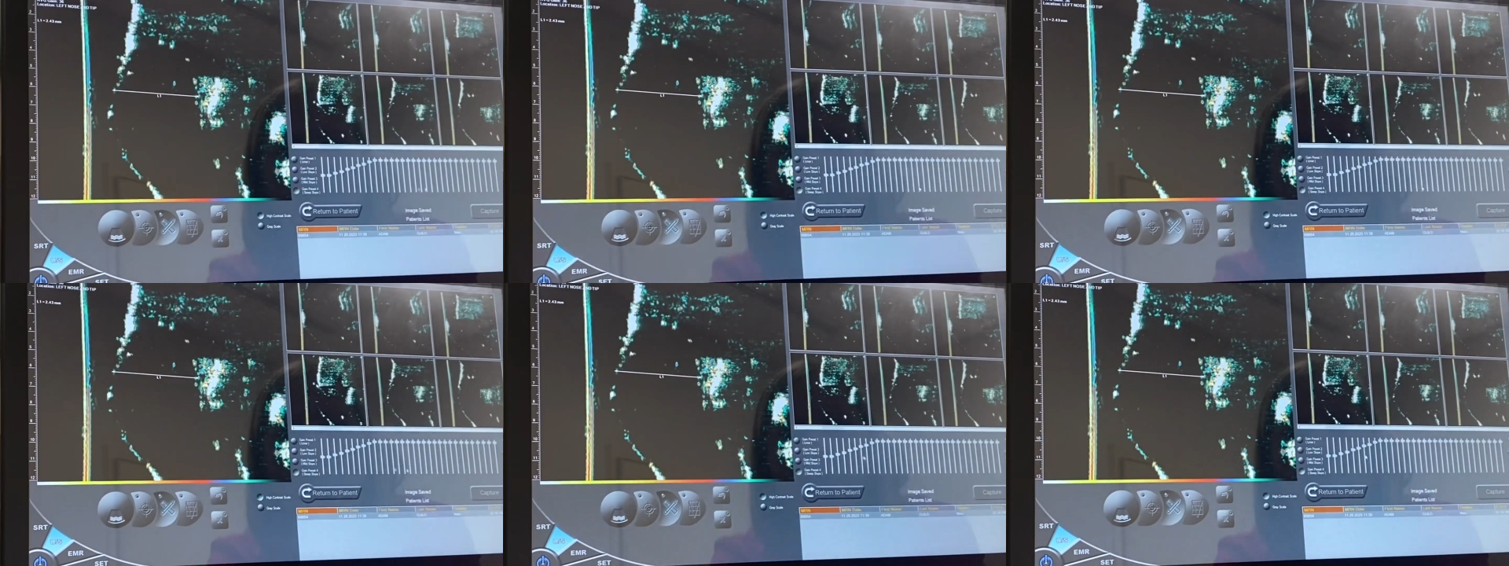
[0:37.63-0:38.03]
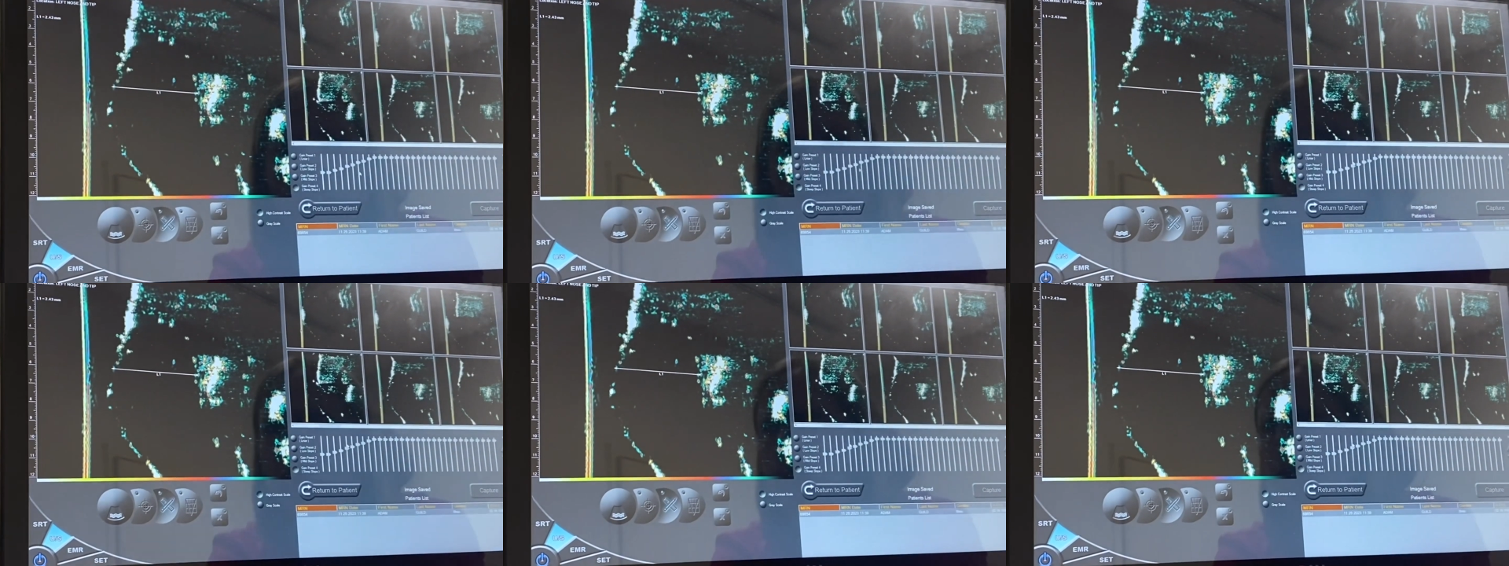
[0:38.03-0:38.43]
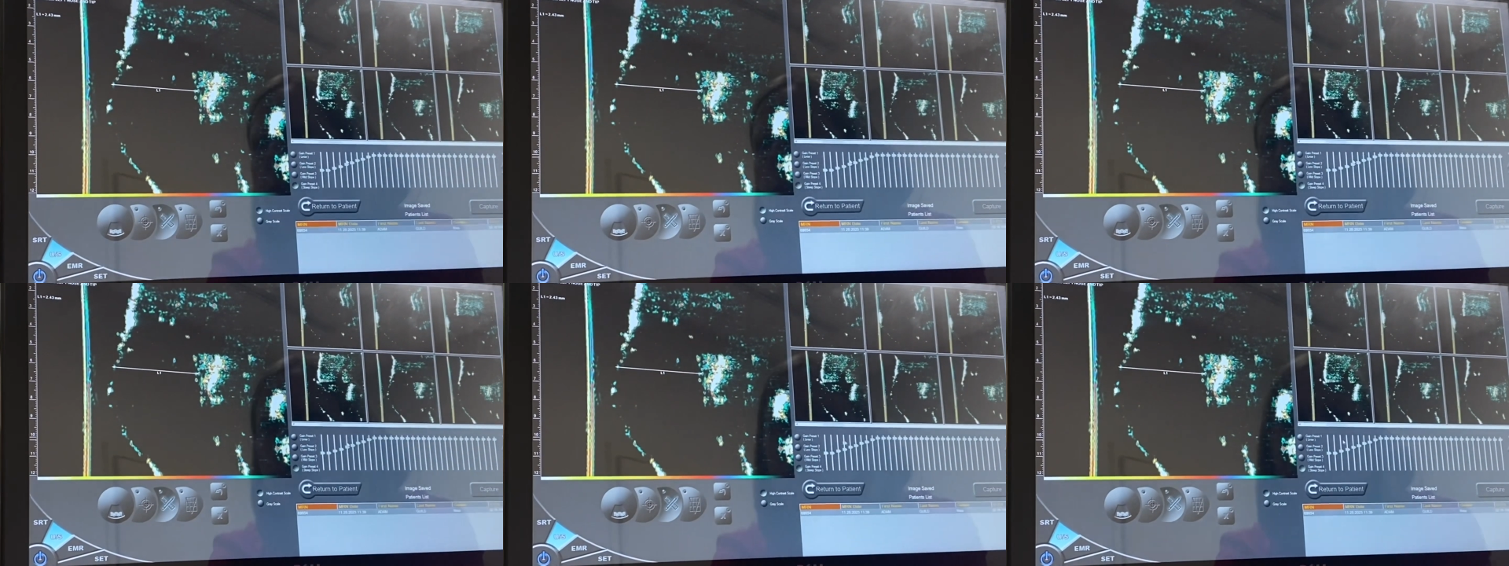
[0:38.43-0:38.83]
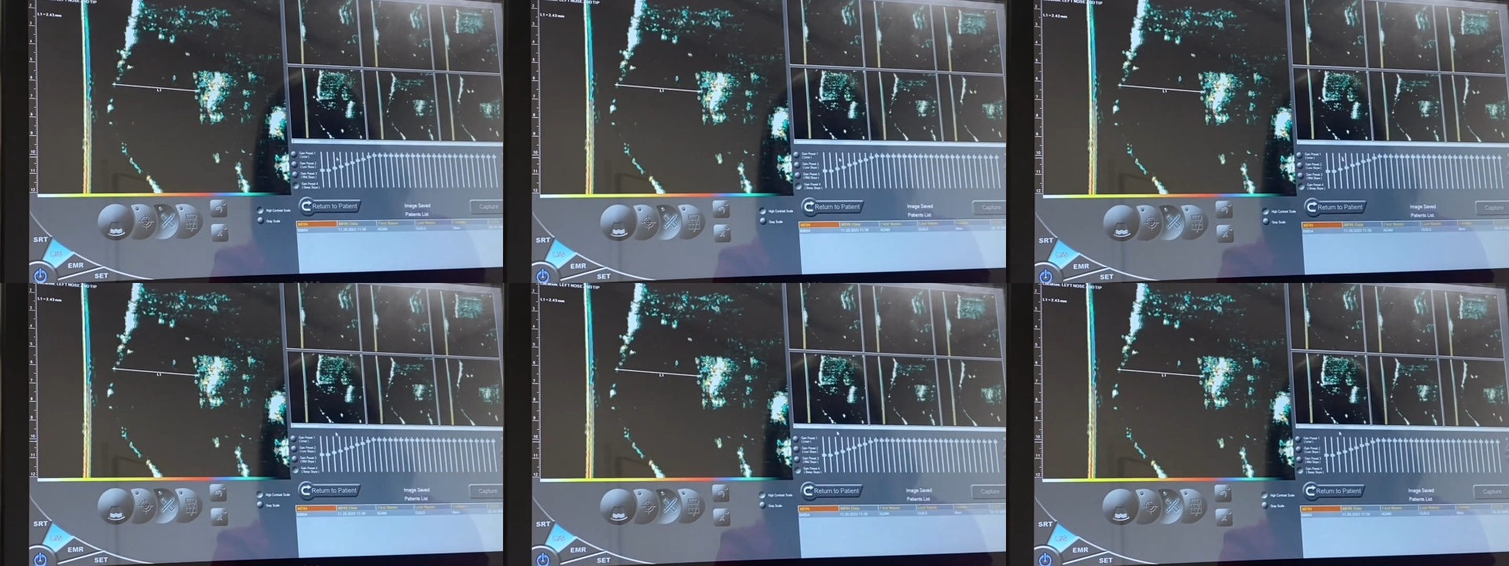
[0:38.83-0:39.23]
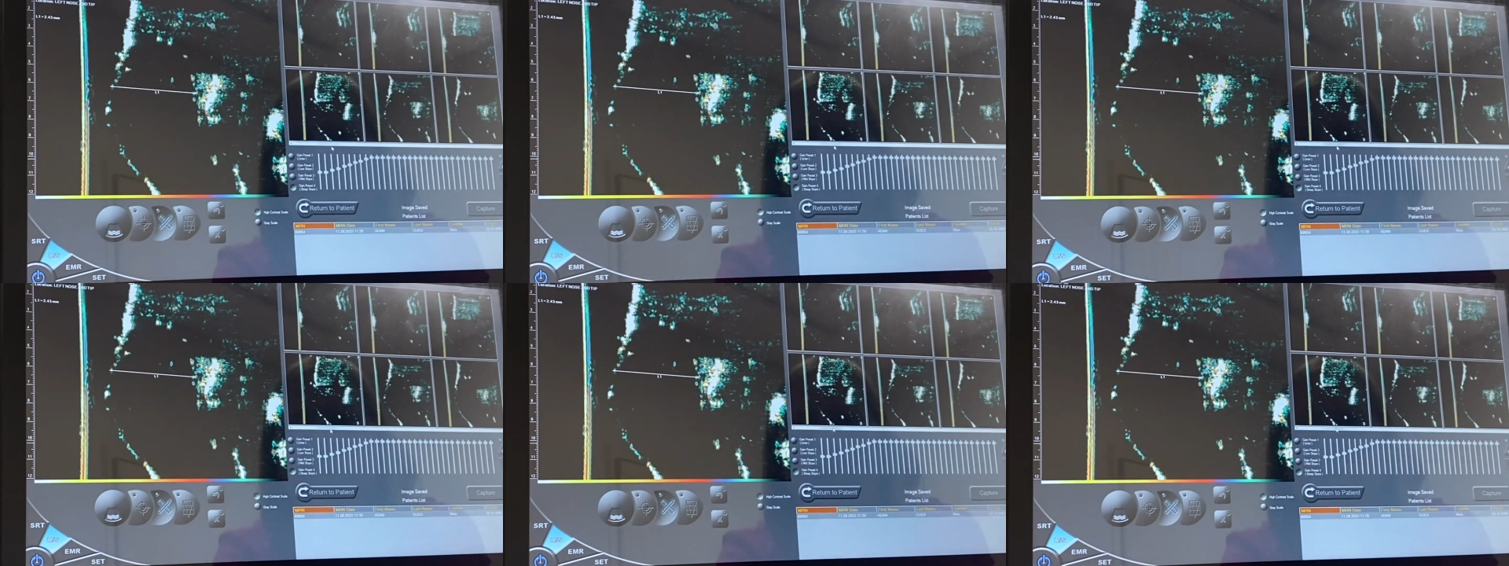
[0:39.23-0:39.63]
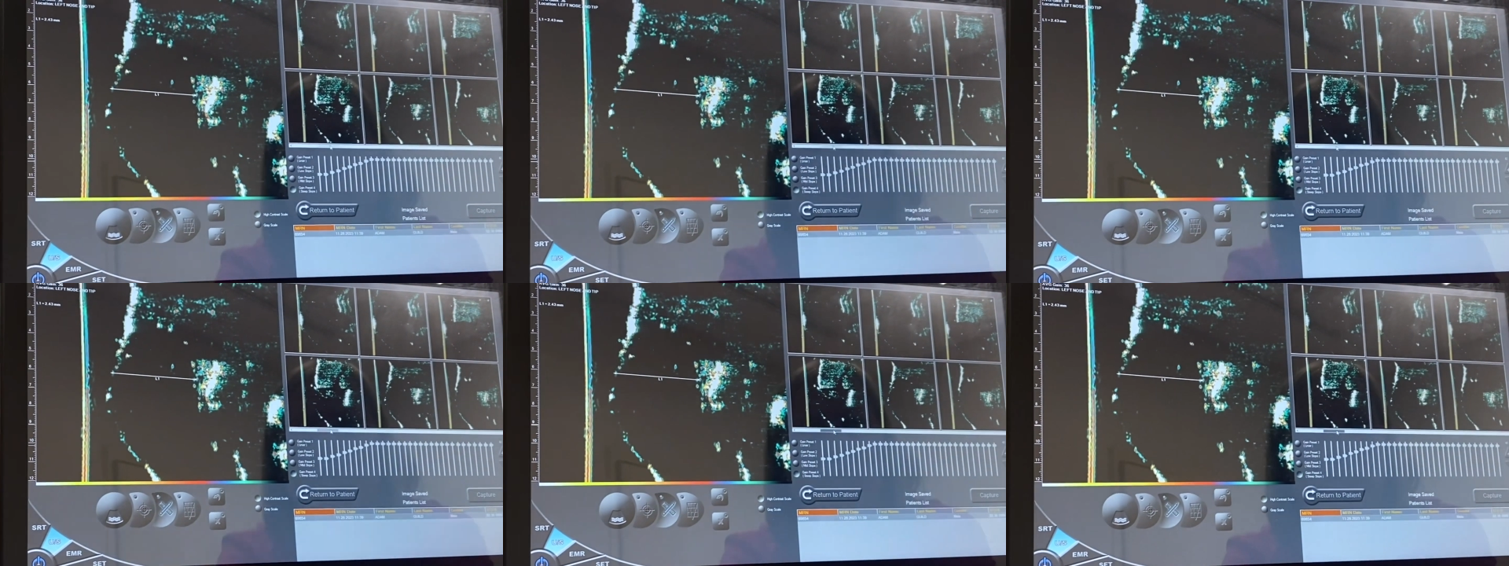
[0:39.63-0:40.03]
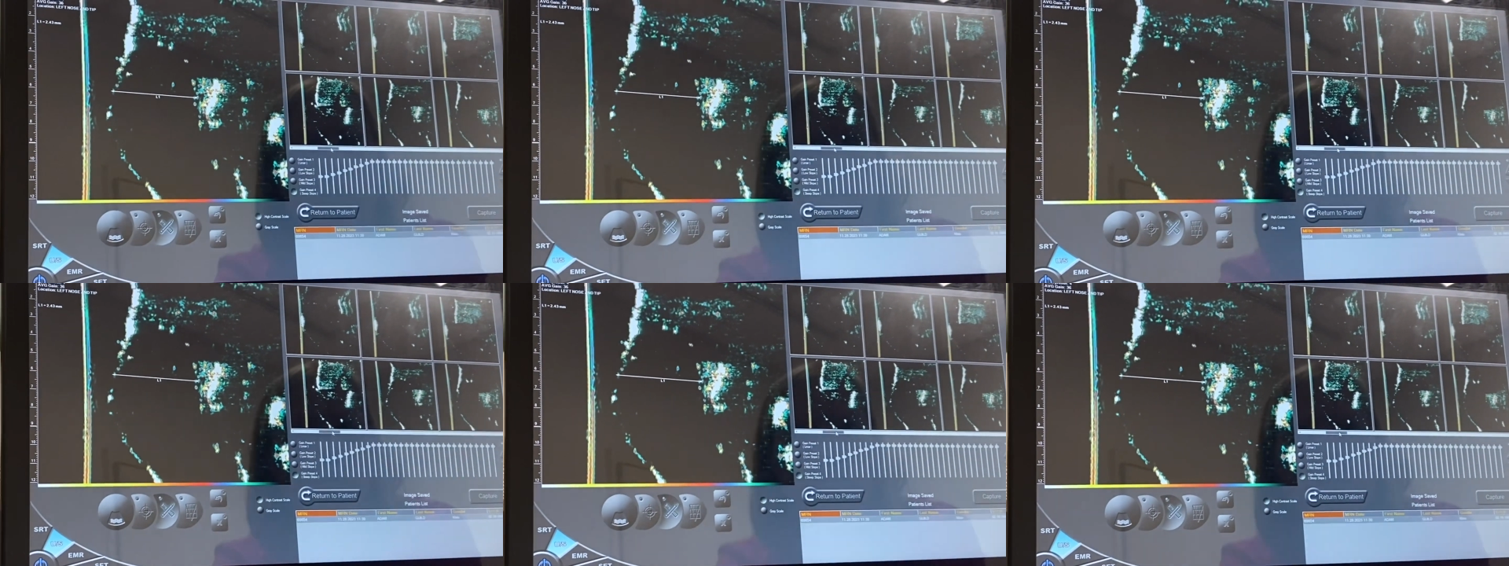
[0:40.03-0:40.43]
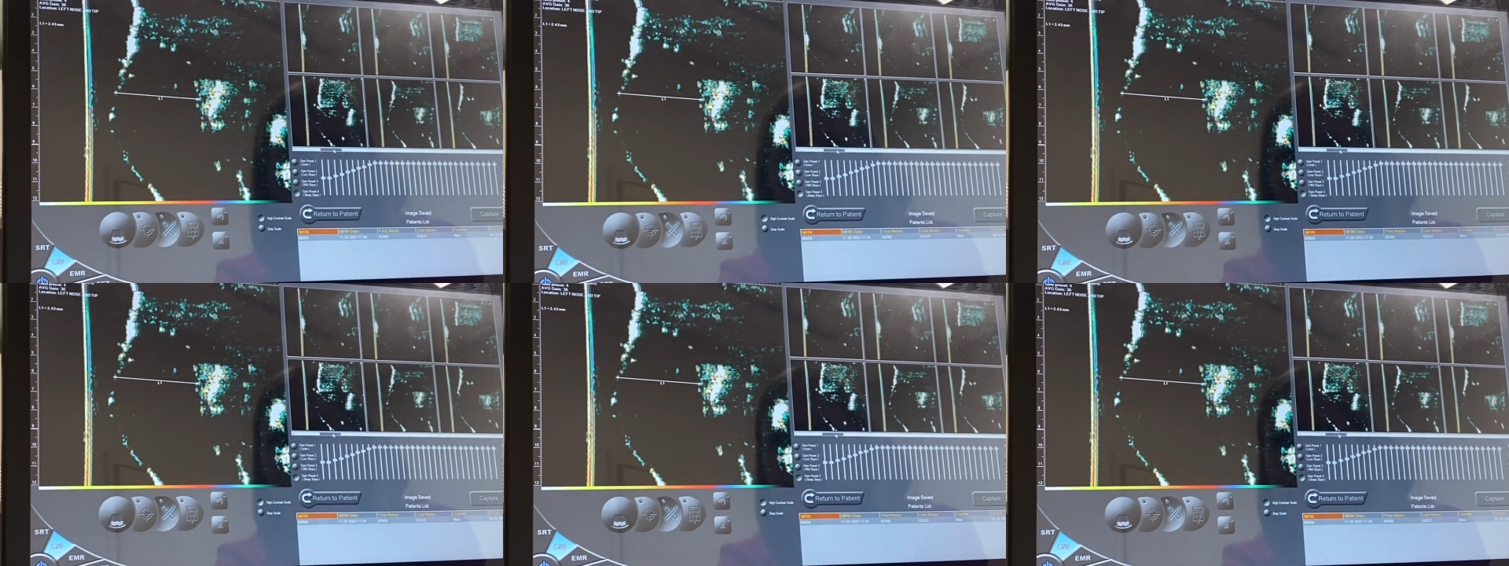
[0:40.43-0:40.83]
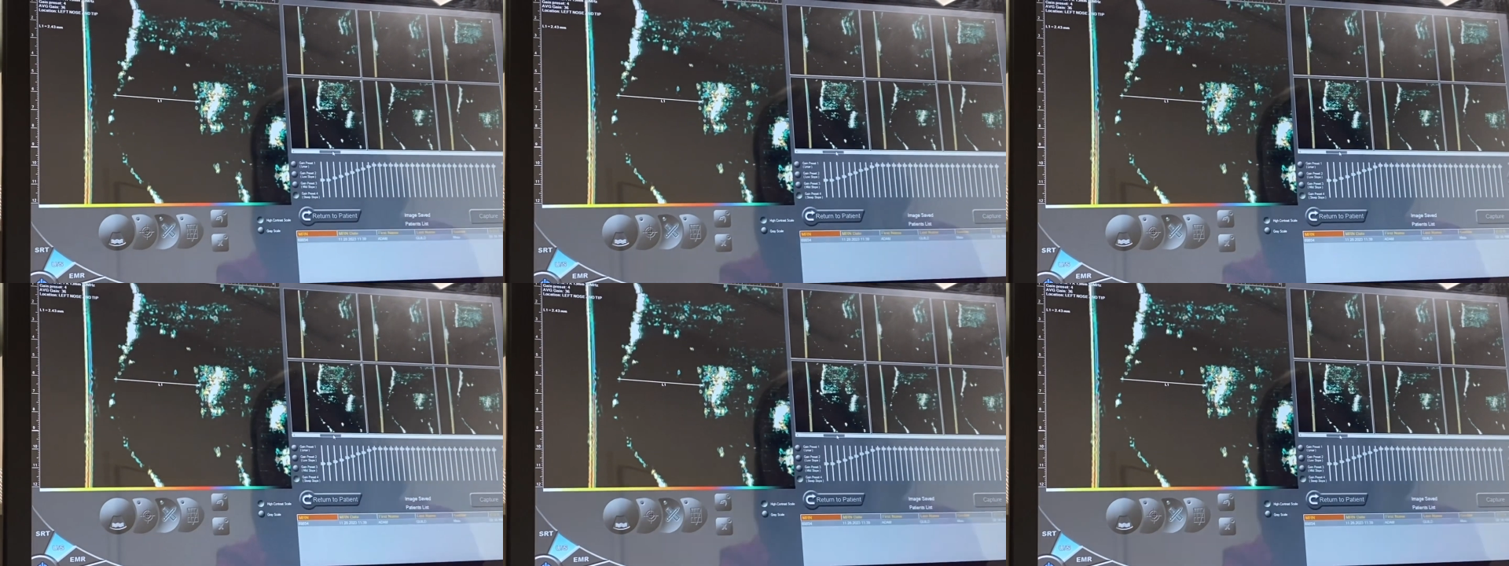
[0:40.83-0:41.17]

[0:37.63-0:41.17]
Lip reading: (no speaker visible)